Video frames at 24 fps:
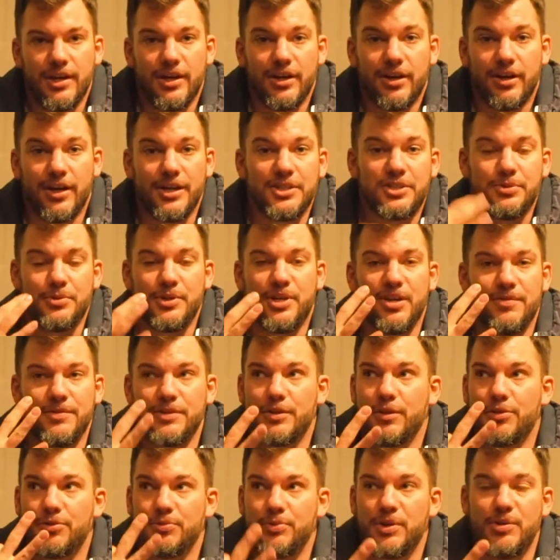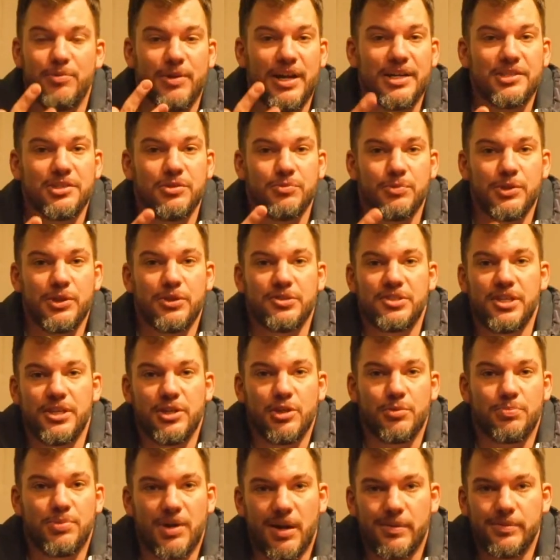All right, so we covered the 3 rods and reels that
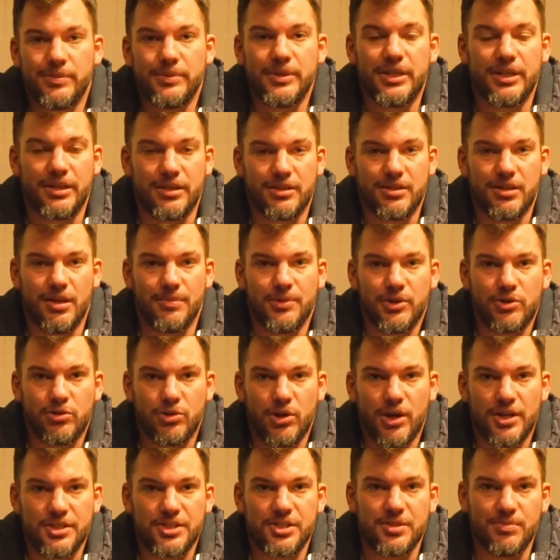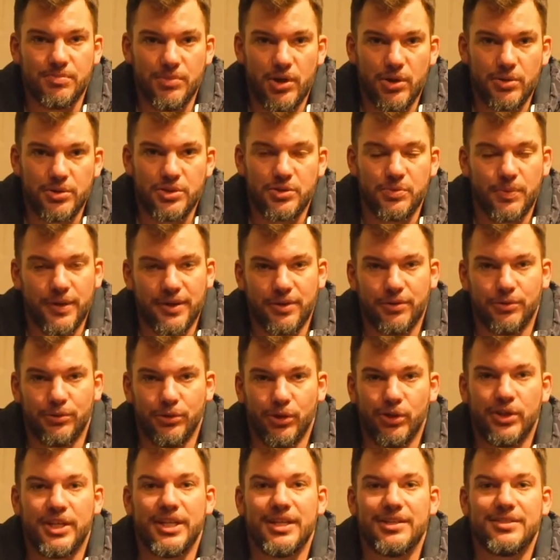you're probably going to come across the most when you're
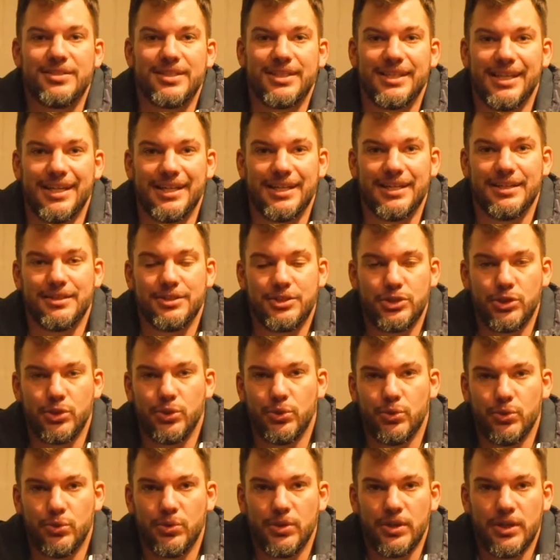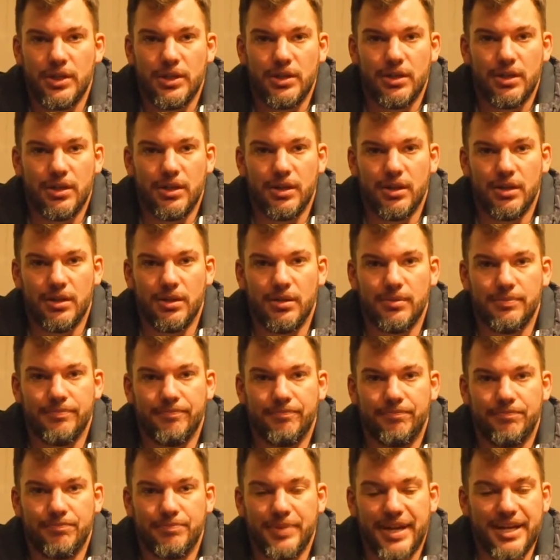looking to get into
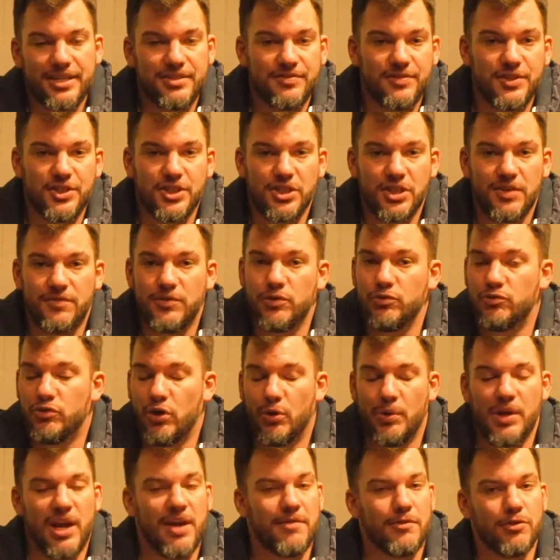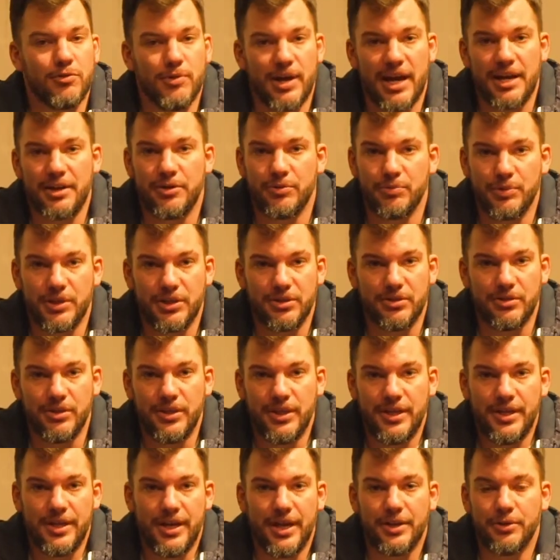bass fishing. If you don't have a rod and reel
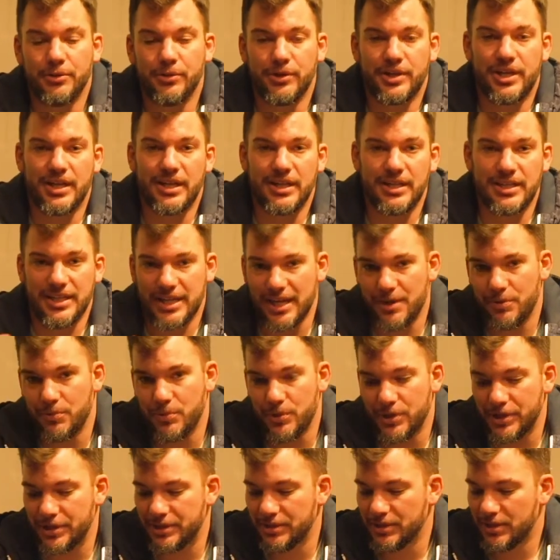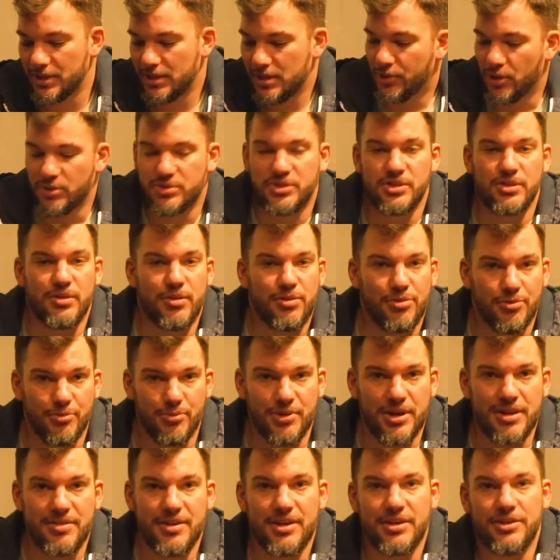and you're looking to get one, those are the
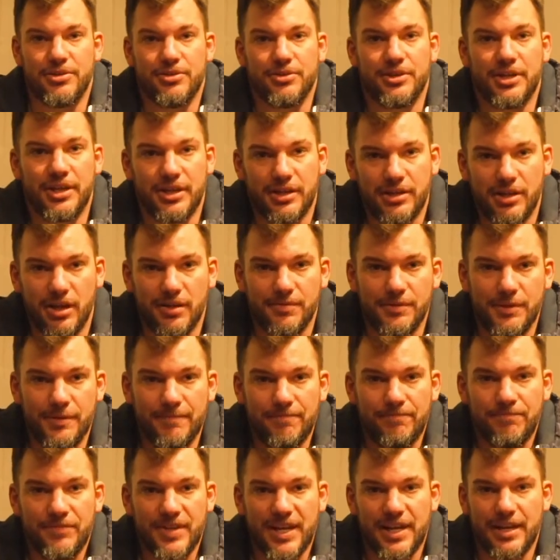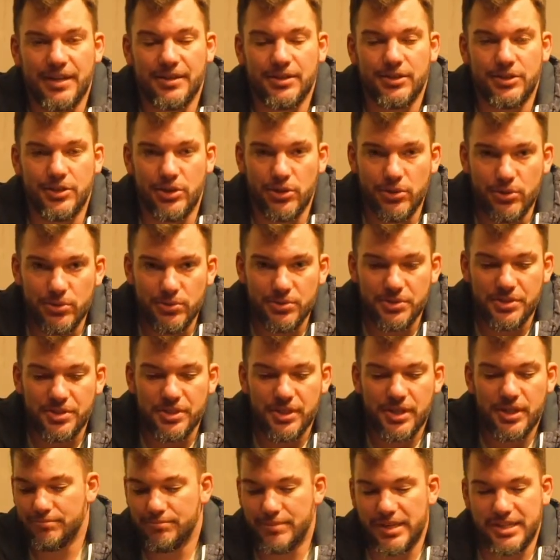3 that you're going to cover and use,
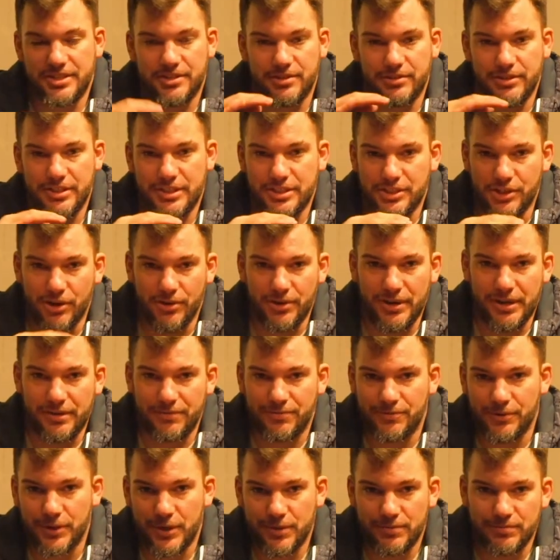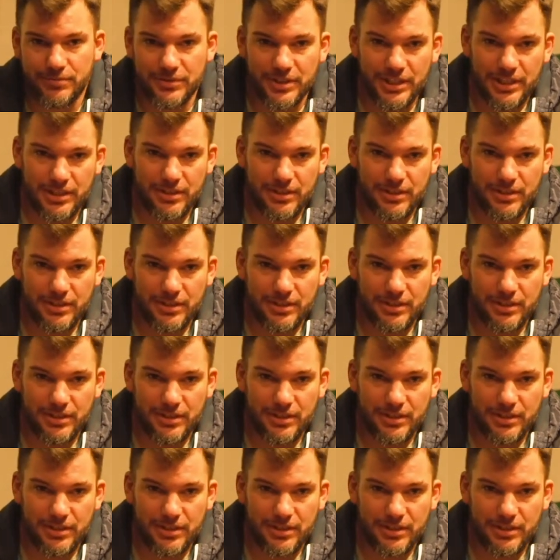basically starting from